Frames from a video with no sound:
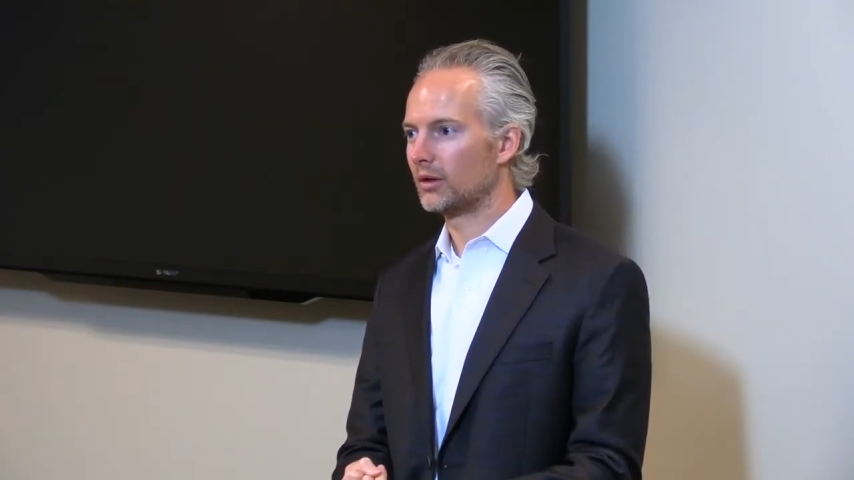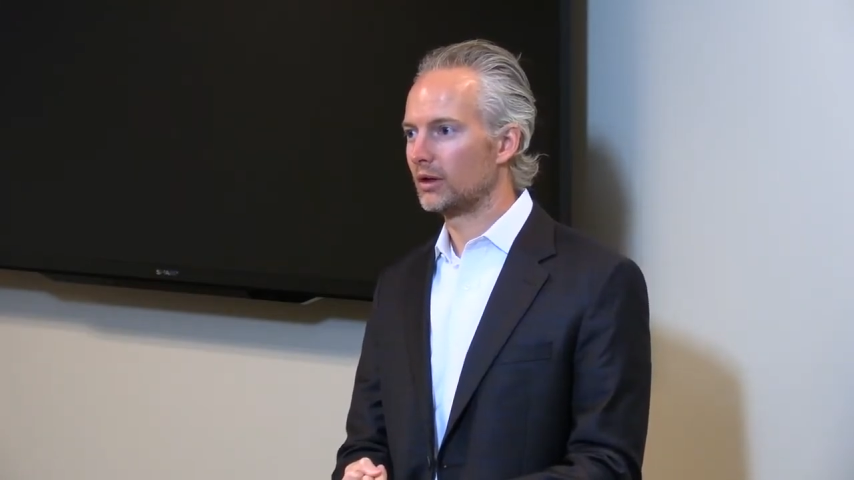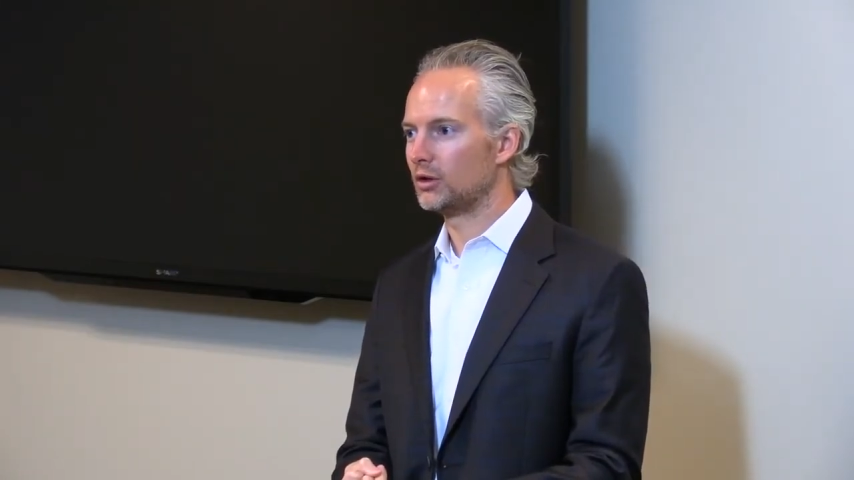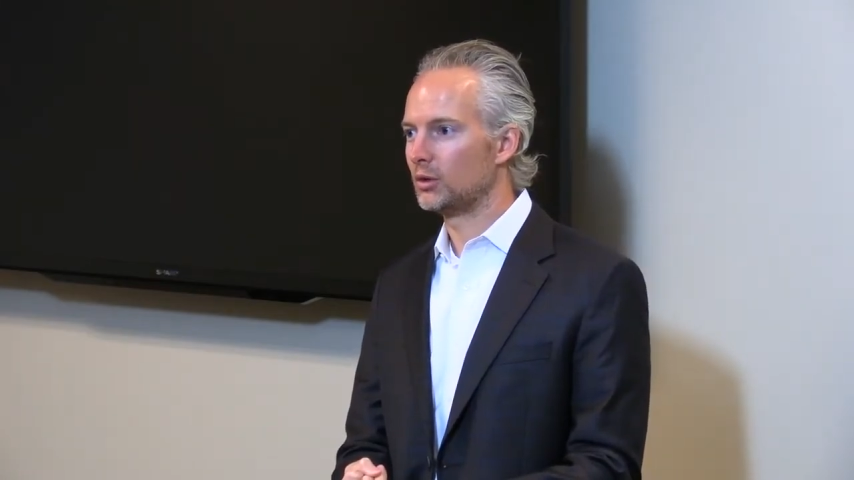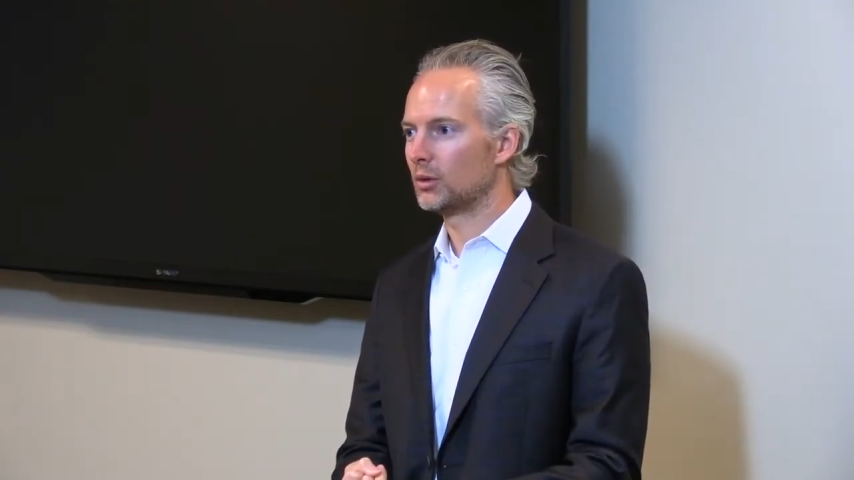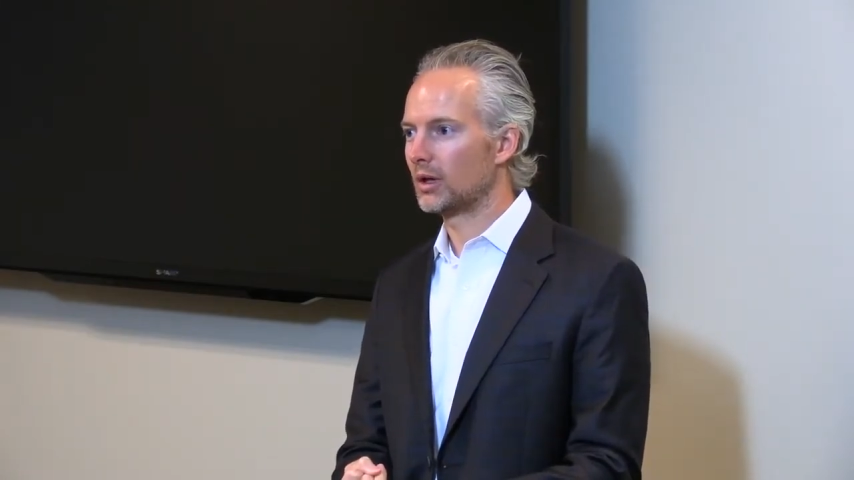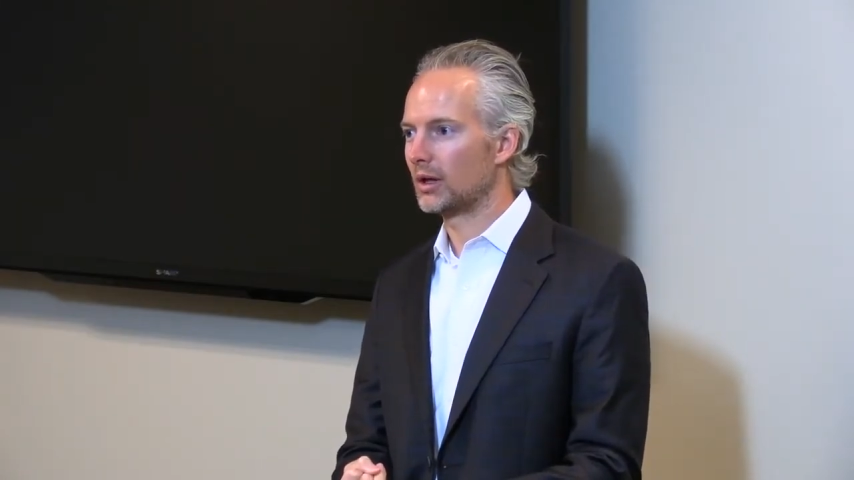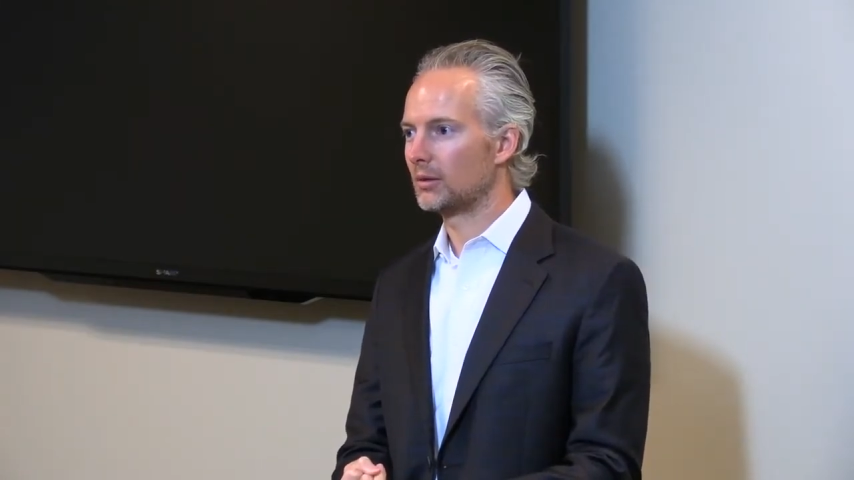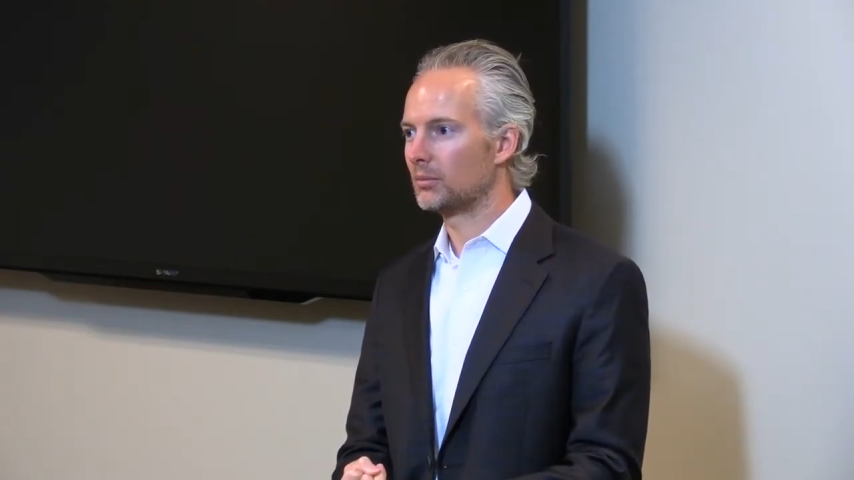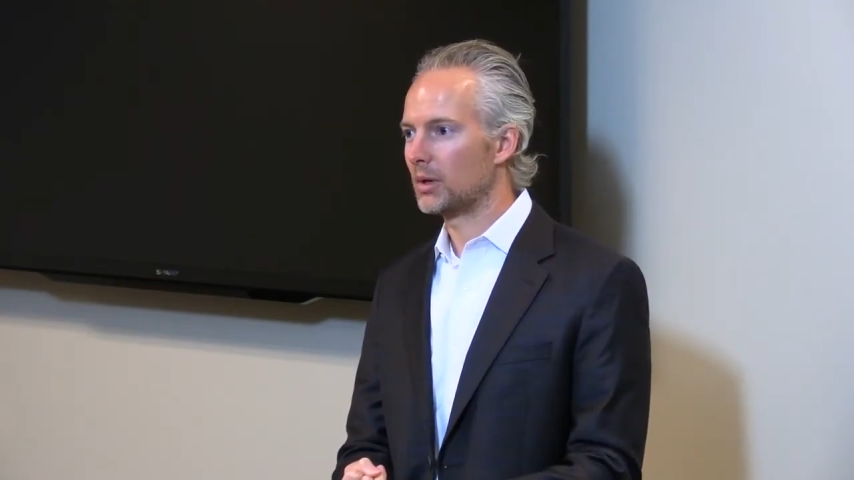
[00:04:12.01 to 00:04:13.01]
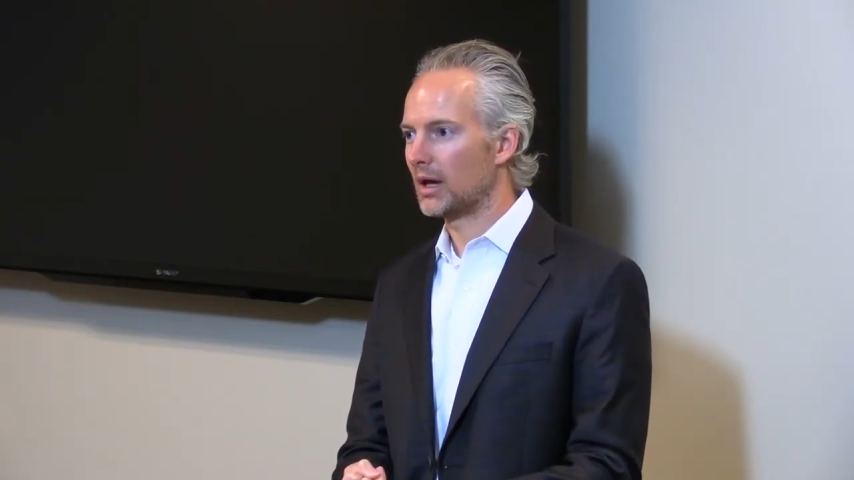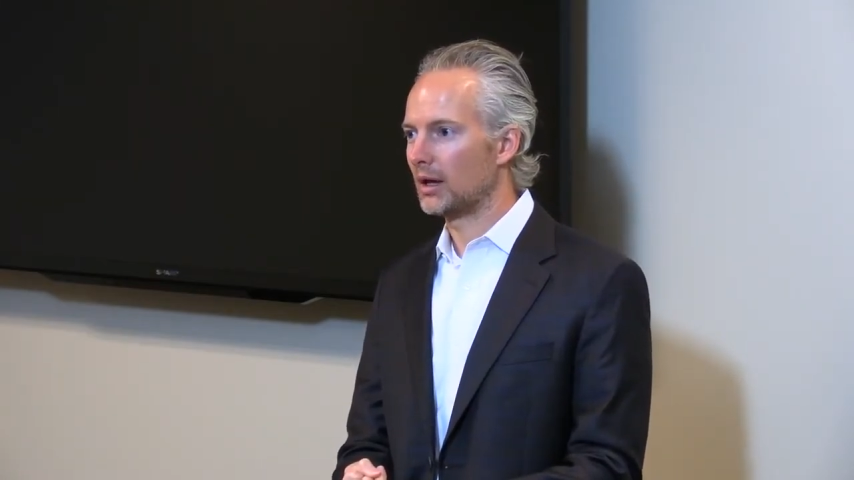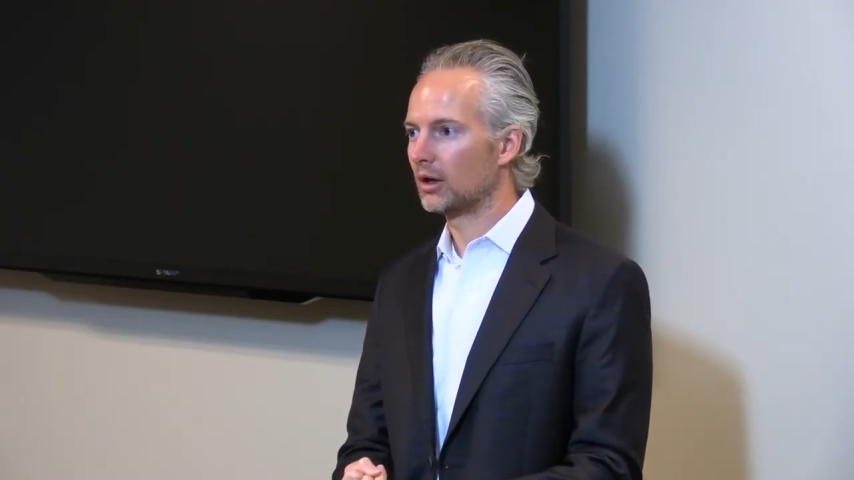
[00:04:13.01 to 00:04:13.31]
than you can pay.